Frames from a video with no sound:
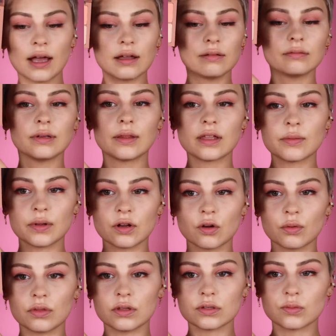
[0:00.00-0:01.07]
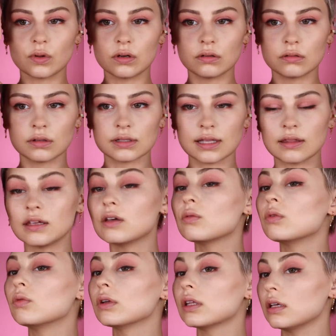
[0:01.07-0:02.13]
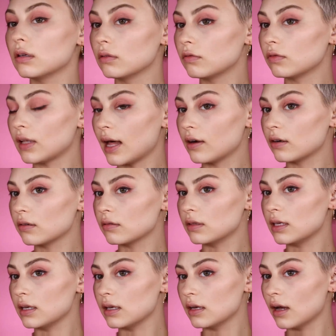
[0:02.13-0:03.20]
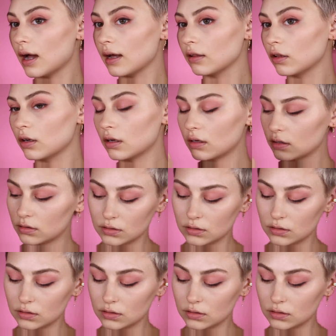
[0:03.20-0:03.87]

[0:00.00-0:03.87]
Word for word: I think I'm gonna go with this one because I think it would really flatter the eye look.